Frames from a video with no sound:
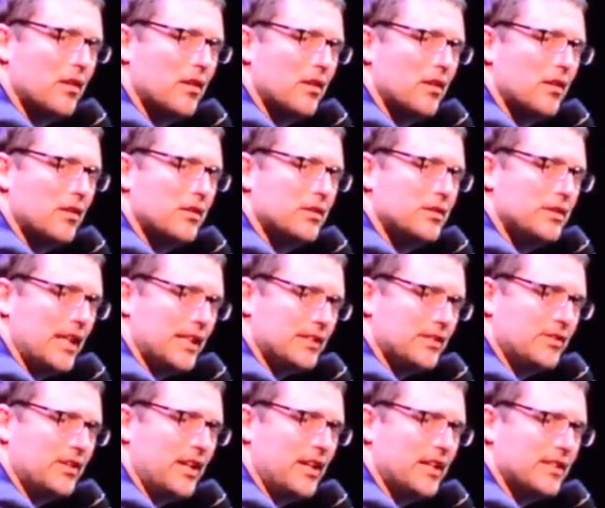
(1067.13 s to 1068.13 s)
You got the
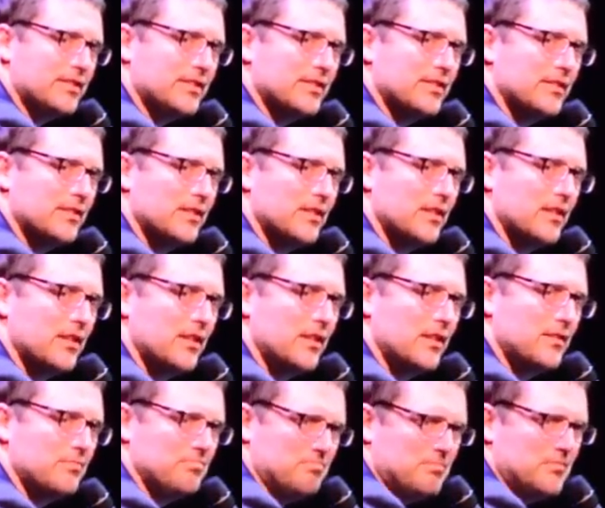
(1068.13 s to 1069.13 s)
lyrics?
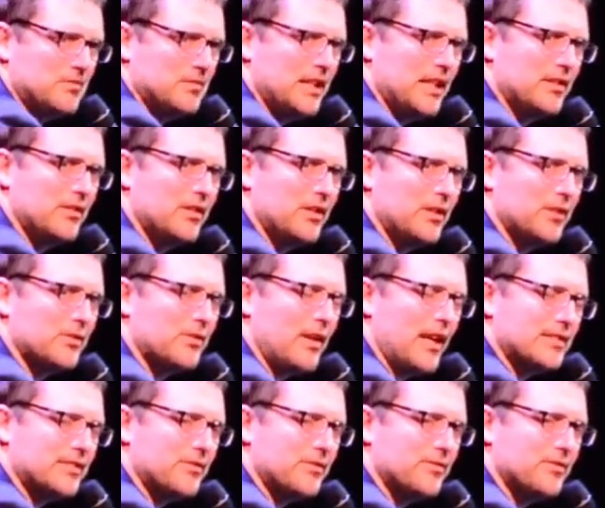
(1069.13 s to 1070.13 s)
Getting a little
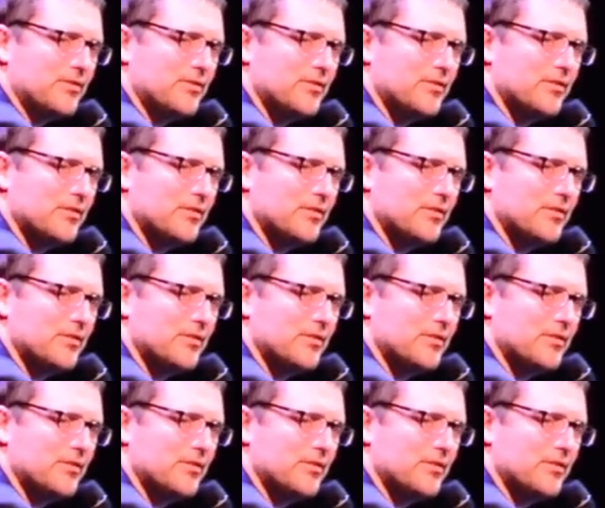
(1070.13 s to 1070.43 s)
aggressive i